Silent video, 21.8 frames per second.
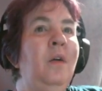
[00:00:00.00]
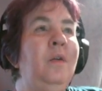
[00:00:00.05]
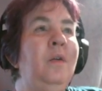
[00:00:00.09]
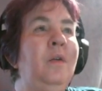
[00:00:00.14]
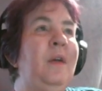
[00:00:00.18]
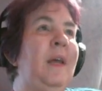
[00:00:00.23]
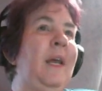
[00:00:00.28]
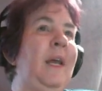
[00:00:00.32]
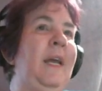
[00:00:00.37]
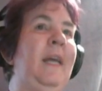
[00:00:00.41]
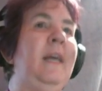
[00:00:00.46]

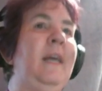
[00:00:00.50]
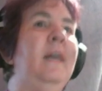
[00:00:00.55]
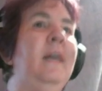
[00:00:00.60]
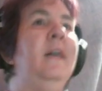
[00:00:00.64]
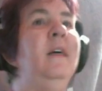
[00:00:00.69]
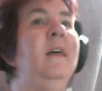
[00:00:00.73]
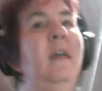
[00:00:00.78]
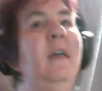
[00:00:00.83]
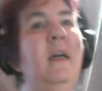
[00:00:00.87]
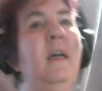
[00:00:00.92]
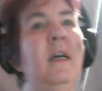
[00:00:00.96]
Okay,
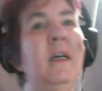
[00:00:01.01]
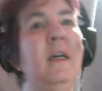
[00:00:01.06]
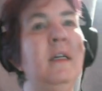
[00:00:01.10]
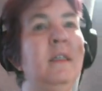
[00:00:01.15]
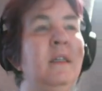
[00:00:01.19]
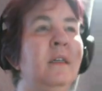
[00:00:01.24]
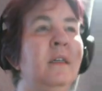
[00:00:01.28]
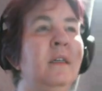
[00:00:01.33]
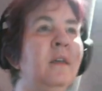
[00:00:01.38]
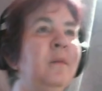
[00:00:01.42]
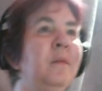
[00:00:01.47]

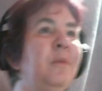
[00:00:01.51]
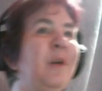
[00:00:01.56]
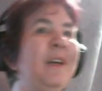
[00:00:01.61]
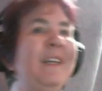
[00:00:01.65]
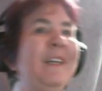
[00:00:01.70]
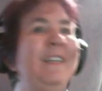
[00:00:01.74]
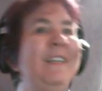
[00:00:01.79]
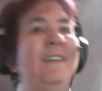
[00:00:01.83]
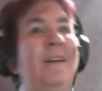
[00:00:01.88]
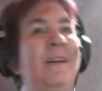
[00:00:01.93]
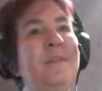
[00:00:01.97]
good
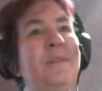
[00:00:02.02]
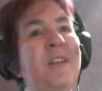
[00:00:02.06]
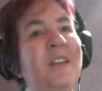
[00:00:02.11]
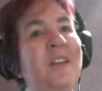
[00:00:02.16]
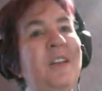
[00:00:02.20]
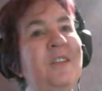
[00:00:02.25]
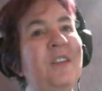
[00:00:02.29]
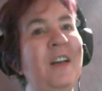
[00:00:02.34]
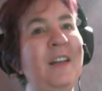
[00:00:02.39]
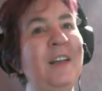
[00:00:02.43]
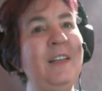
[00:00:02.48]
morning, I'm
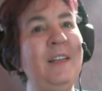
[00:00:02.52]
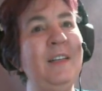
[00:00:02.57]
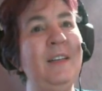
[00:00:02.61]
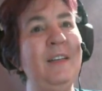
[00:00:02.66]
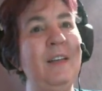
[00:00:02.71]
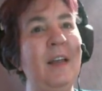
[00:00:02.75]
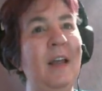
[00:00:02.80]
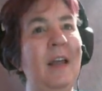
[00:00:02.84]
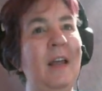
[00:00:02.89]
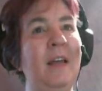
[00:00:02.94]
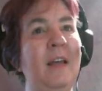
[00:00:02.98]
Sunshine,
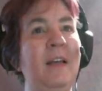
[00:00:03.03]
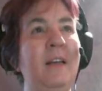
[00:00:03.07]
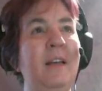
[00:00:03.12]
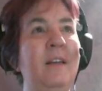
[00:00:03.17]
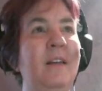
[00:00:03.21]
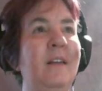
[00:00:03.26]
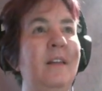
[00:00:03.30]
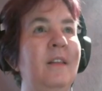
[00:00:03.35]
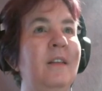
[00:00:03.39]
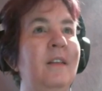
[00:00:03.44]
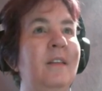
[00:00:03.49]
and
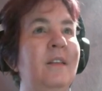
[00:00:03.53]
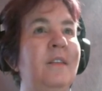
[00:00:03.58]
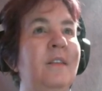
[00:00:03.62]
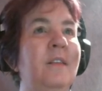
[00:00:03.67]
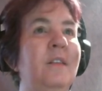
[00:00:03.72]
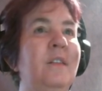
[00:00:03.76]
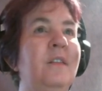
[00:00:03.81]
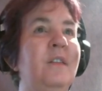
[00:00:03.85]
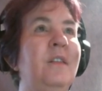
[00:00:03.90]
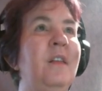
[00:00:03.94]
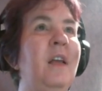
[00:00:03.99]
this
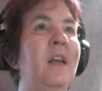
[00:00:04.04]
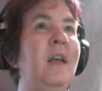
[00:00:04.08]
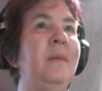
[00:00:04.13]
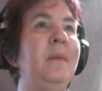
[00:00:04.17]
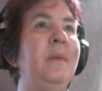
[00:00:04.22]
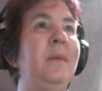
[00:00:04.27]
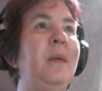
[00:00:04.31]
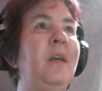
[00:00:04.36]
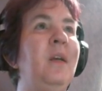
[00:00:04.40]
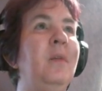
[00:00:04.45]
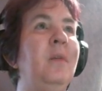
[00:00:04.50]
is the
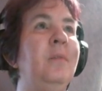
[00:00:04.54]
ABCube